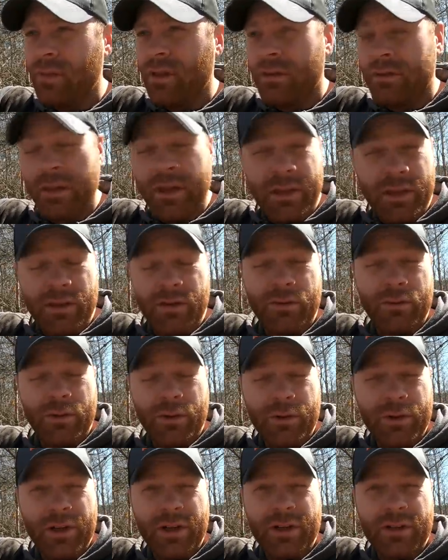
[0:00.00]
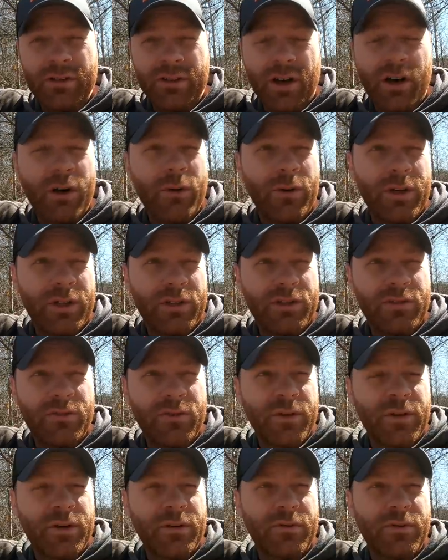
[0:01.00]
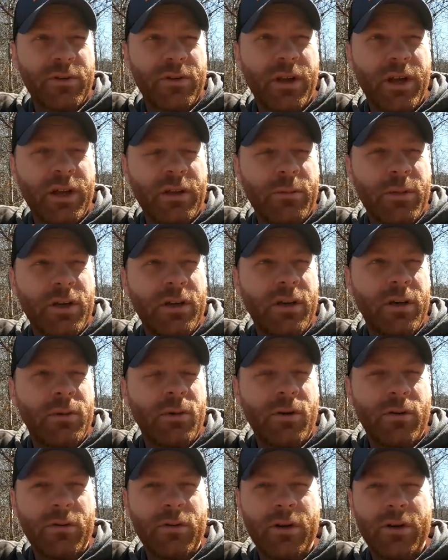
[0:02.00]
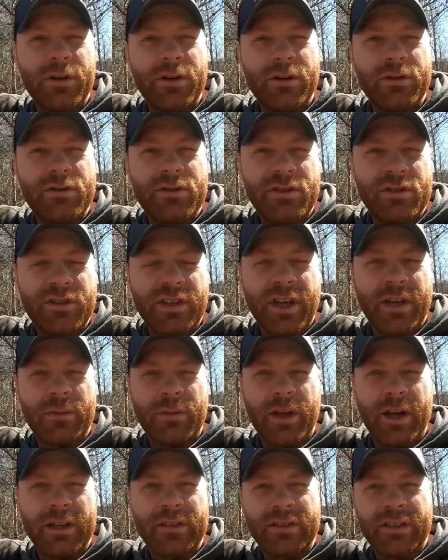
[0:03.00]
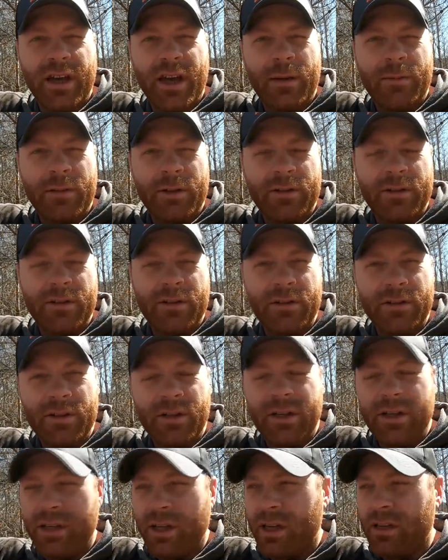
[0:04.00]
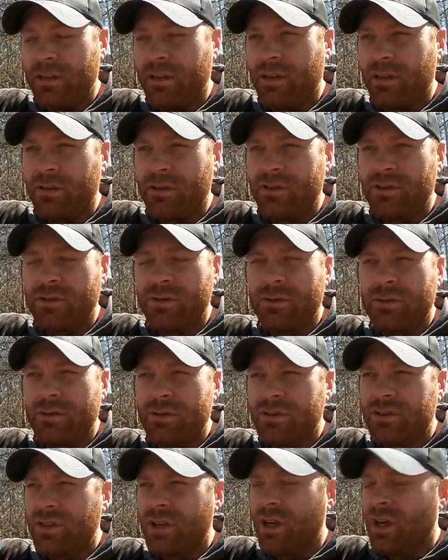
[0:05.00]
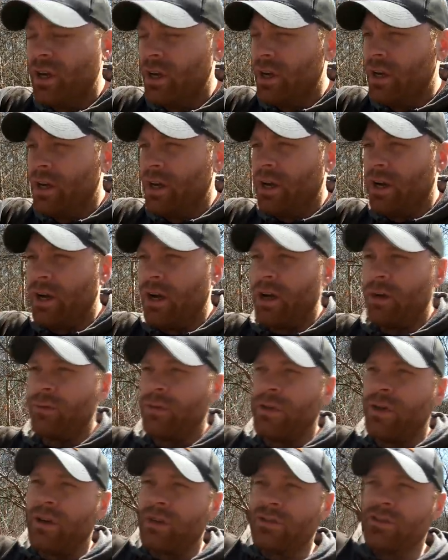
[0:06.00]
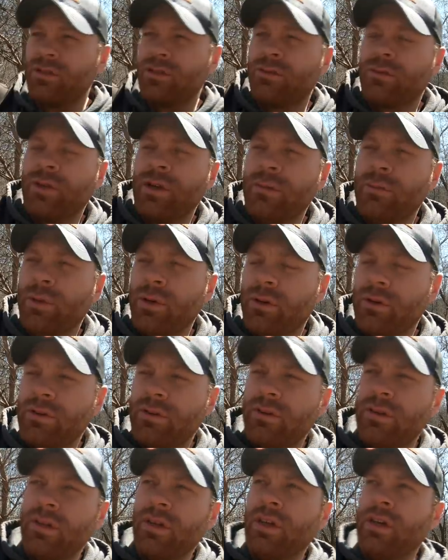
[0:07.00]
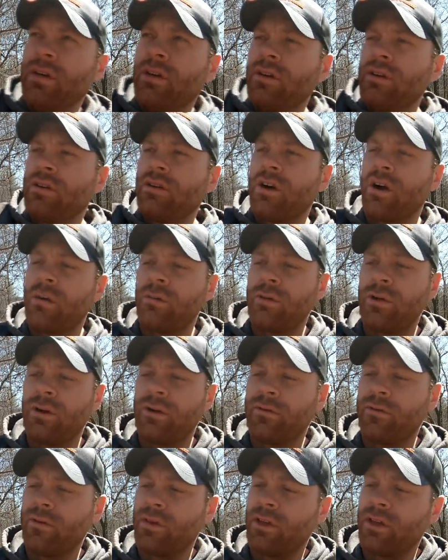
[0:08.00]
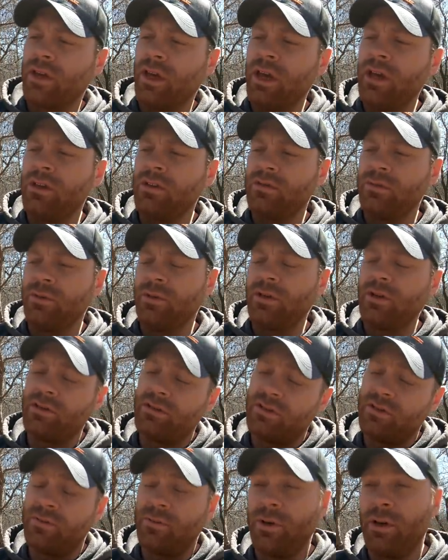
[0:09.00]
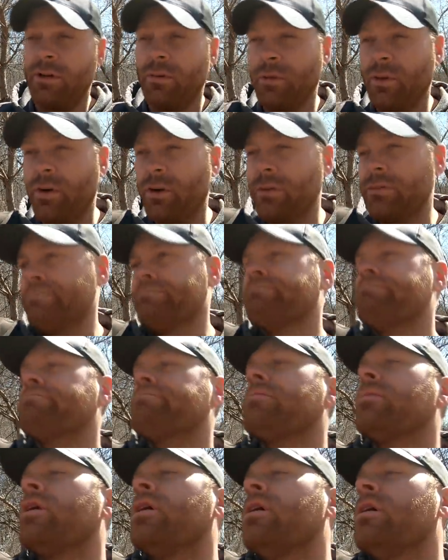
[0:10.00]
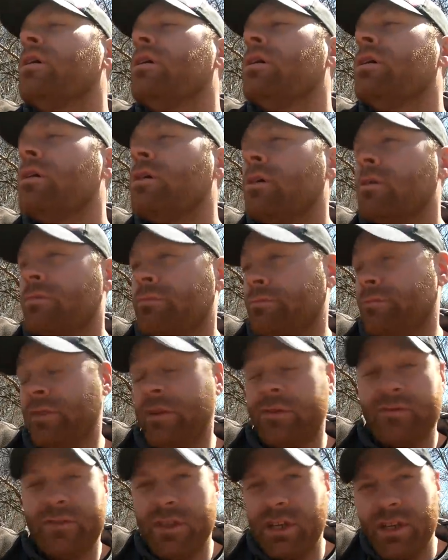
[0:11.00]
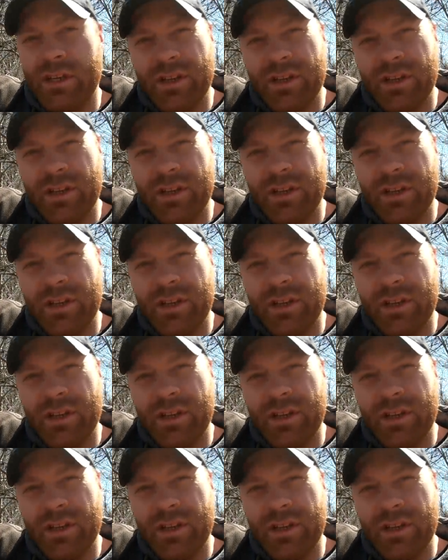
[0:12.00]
thank you Rudy as always for for letting me come over and use the sandblast cabinet and and the other tools. Uh, we also rebuilt the carburetor for the case because it's been about you know, 15